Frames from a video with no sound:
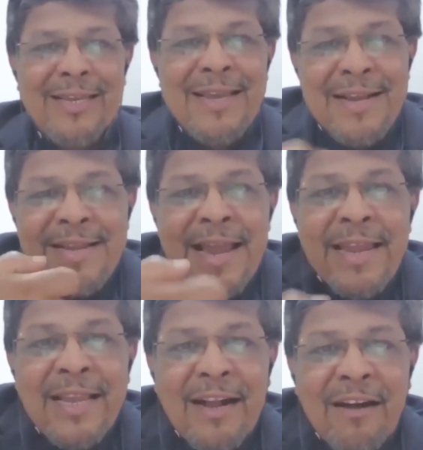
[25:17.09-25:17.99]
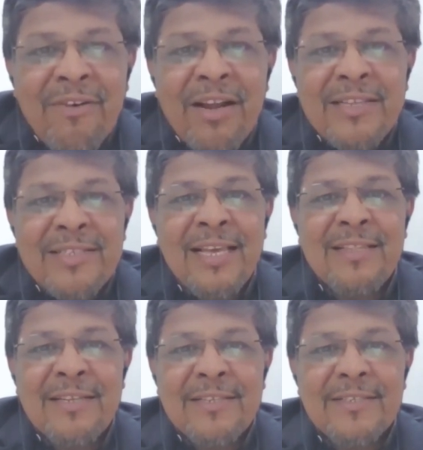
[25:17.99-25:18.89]
in telling our
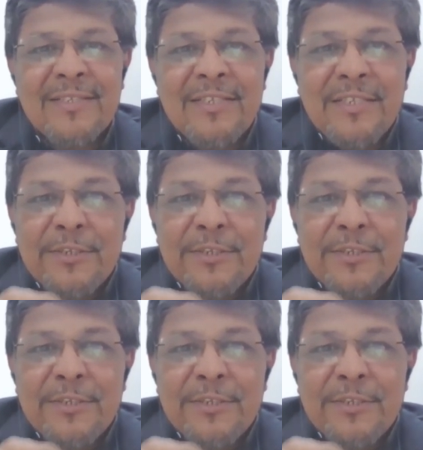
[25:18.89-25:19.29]
designers,